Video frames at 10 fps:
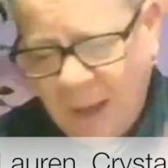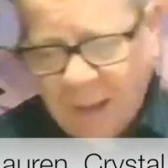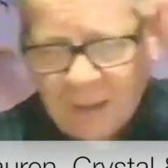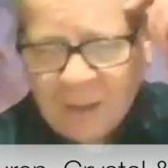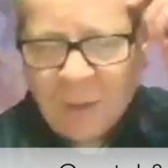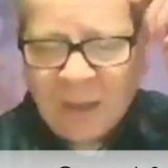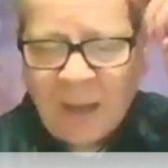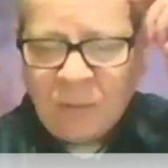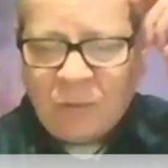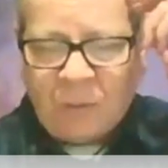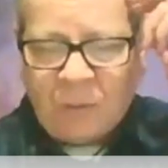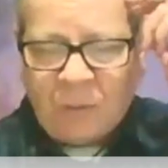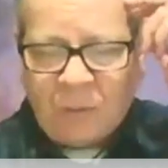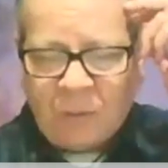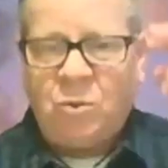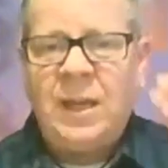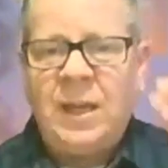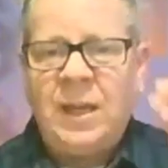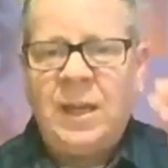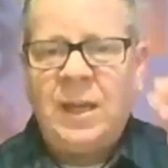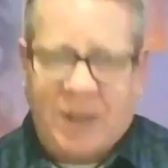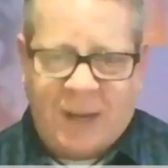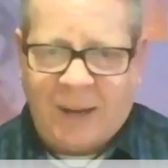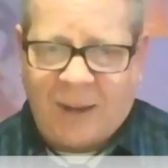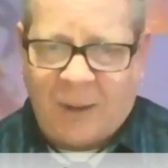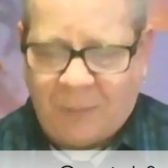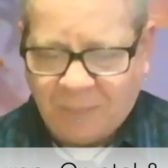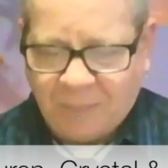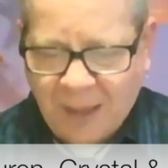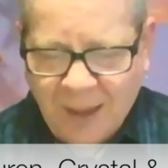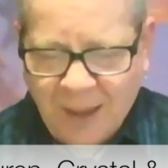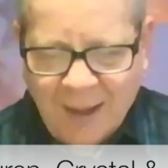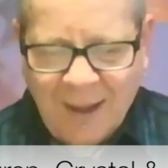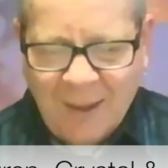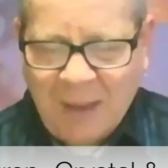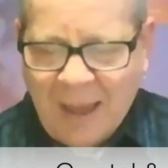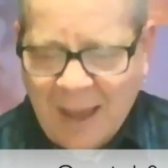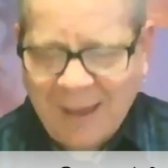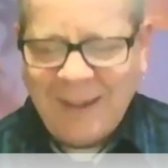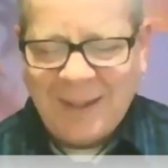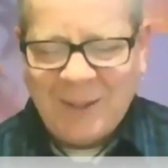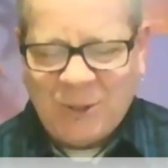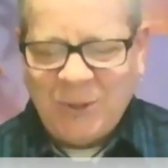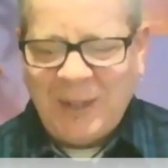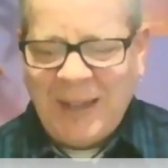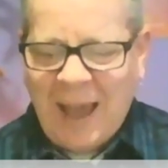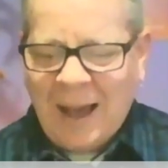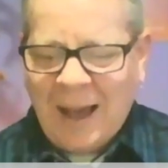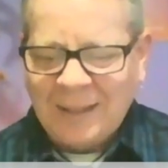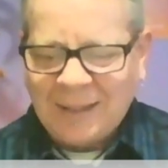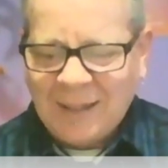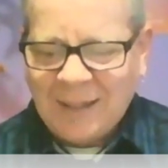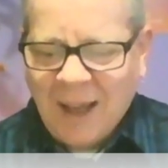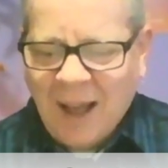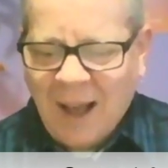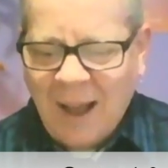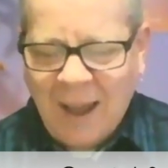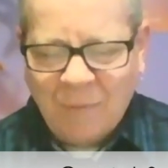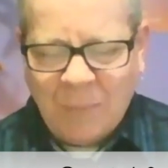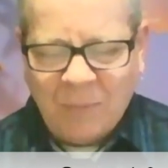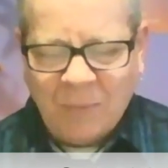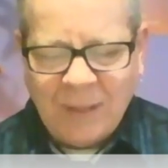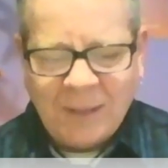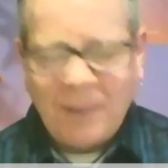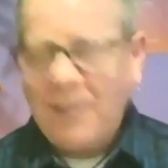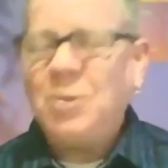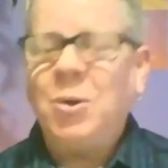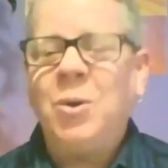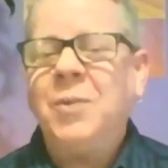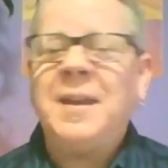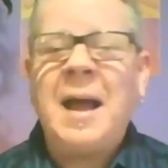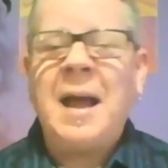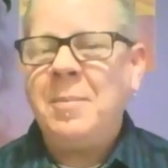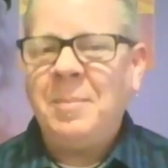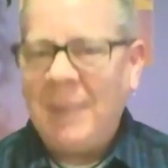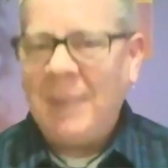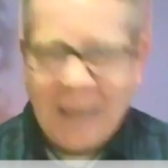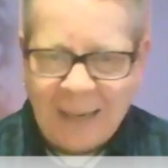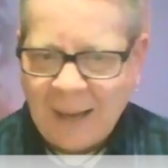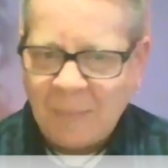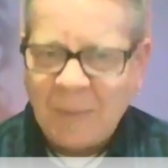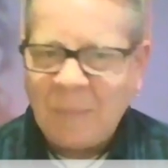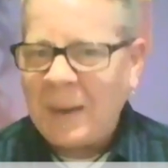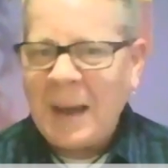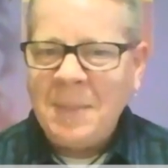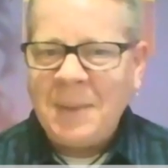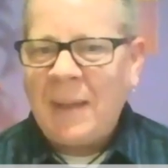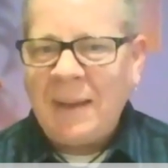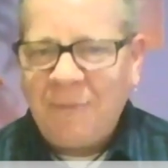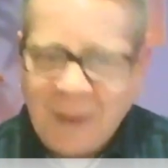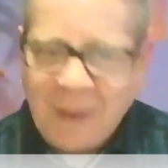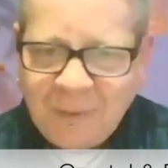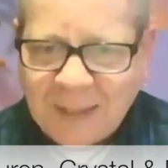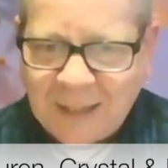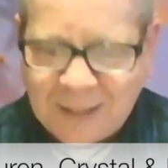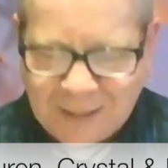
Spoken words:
This one comes from Julie in Chicago. Ed, Julie asks, I have been recently told that I'm a medium, but I'm in my 50s.